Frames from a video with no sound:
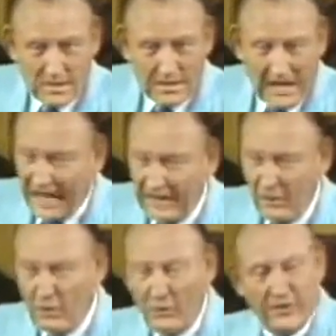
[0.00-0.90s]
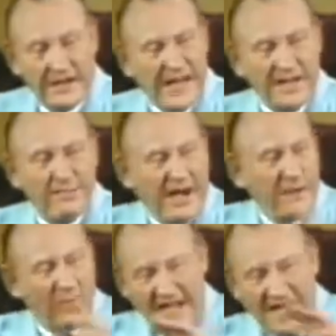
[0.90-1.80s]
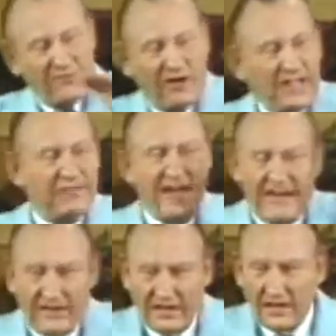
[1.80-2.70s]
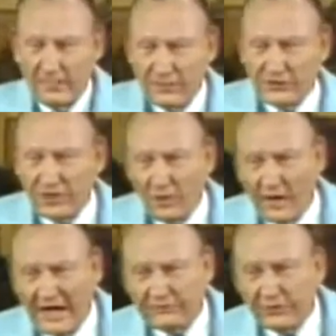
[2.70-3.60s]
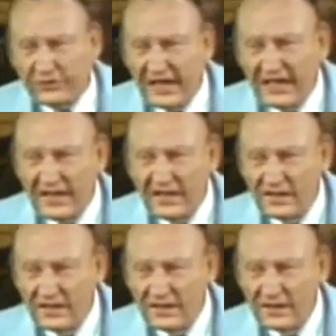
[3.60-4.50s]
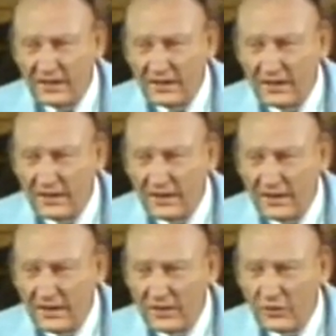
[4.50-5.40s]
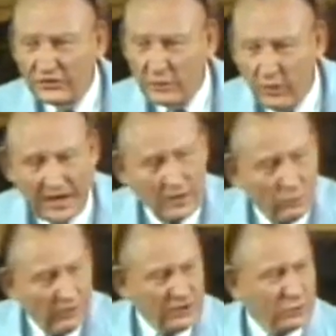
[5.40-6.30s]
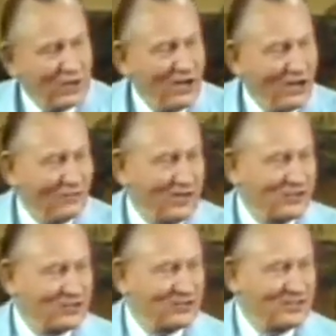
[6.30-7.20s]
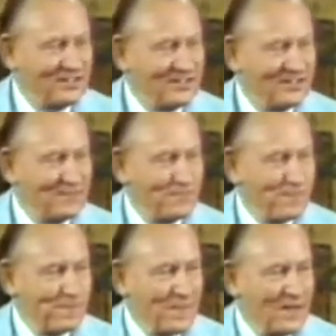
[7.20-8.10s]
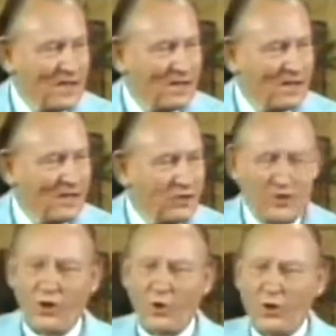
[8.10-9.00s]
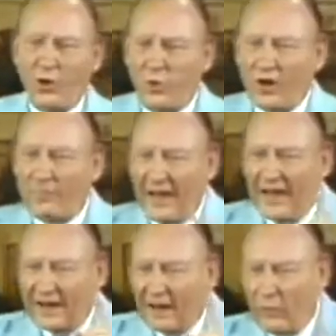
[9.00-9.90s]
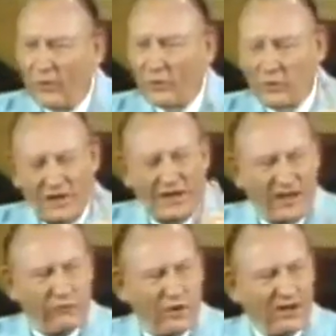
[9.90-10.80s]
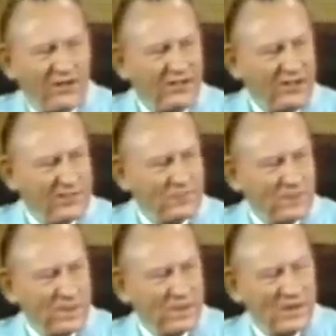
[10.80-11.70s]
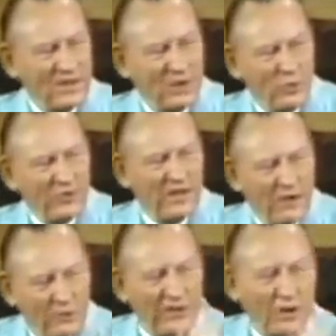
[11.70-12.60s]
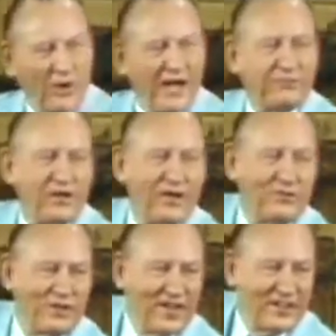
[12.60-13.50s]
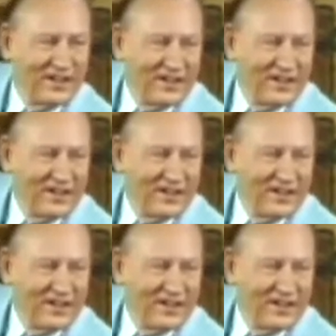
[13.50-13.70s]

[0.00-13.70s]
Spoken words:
Now, I don't know that anybody will ever leave heaven, but you don't have to stay. You say, why? Well, that's what love is. You know, when a man and a woman really love one another, when they know they don't have to live together.